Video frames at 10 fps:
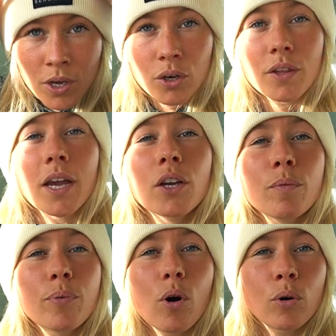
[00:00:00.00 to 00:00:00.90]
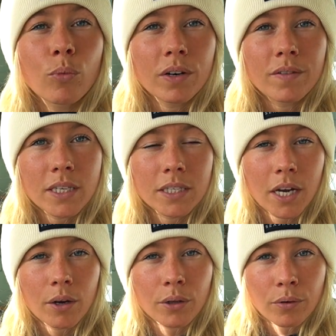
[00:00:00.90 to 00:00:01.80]
You're then going to put on one of these
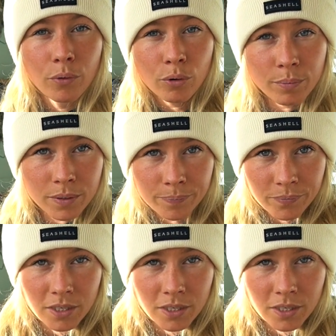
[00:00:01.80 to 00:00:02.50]
toweling robes,